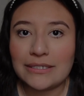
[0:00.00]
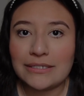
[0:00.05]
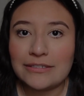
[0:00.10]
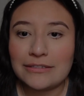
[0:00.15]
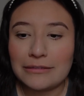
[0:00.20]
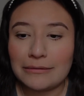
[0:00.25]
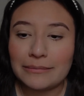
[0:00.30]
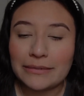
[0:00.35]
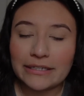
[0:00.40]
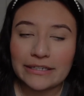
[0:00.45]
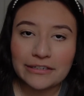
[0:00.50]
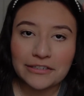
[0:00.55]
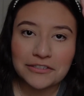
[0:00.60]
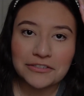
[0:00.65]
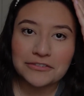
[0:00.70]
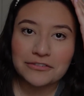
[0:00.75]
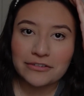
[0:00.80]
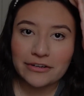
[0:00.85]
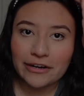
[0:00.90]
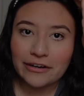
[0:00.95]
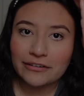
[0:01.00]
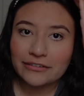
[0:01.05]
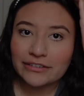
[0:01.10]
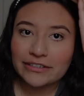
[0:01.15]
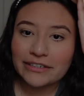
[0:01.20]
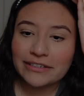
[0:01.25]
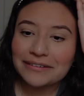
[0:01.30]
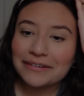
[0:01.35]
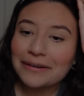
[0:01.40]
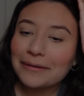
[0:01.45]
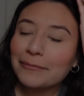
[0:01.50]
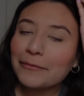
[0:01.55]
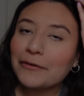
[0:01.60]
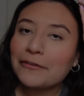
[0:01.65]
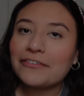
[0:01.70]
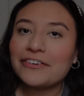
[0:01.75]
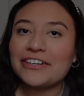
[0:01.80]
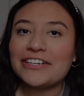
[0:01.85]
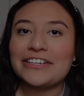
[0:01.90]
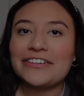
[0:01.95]
stomach is growling and I'm
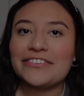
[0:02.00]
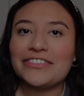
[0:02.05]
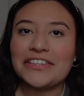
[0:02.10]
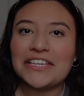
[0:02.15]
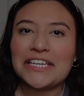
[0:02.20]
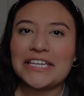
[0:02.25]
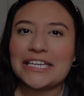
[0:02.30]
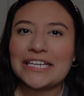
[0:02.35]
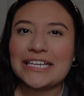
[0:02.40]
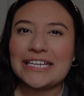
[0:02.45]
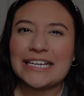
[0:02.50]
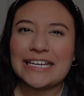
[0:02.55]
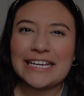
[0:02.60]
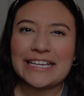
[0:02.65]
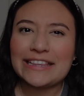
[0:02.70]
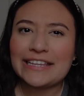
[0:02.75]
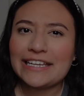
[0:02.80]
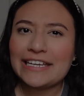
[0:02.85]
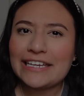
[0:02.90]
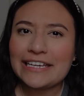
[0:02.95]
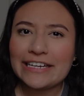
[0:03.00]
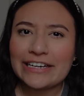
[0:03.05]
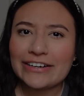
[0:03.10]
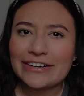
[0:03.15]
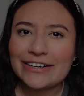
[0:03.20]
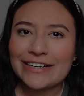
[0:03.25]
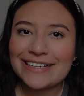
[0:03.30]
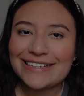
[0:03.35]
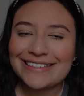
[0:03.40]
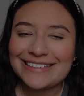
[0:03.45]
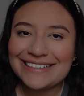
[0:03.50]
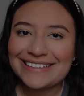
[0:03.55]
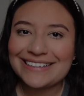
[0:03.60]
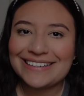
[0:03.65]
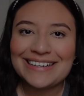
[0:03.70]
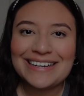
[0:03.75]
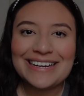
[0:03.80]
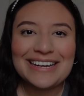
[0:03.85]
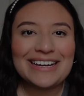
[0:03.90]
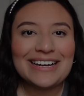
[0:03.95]
over here thinking, can they hear it?
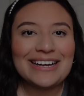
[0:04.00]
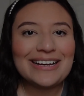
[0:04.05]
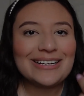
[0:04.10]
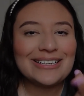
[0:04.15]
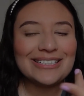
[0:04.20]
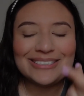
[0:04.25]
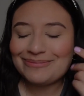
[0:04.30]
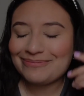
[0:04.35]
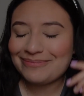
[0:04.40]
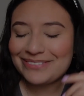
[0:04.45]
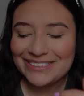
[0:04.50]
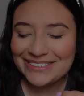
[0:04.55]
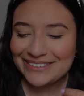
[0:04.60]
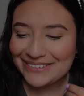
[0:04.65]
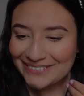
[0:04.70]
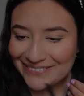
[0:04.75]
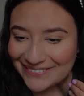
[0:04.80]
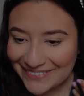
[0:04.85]
but